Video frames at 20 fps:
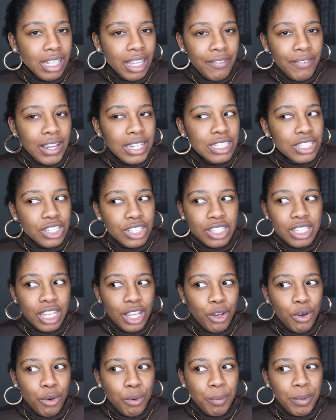if I just
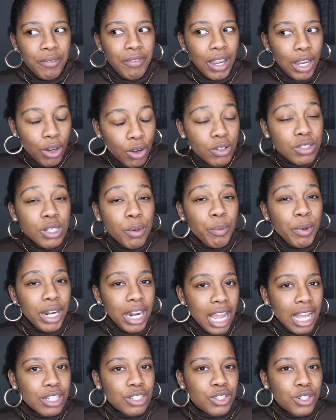stay home. If I go
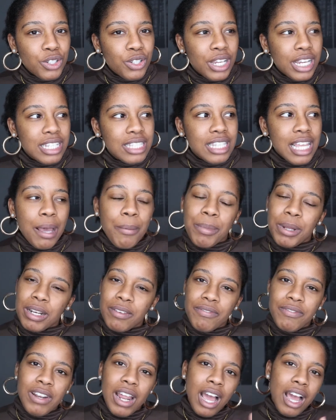somewhere, I'll show you guys that.
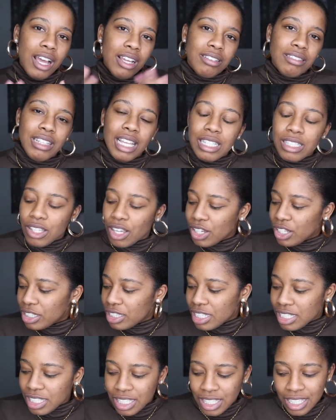But if not, that's all.
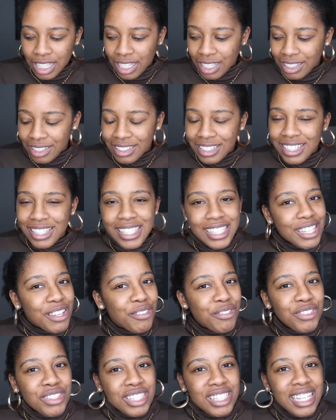This is it. This is
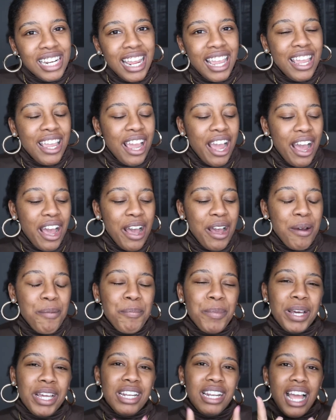it for today.
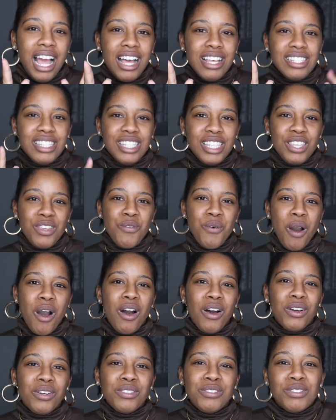Um, but I'll see you
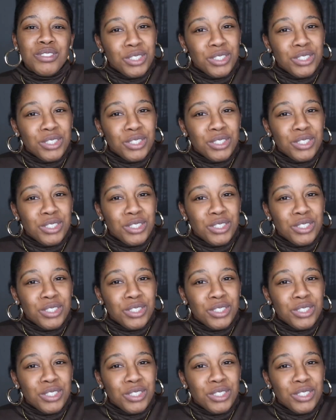all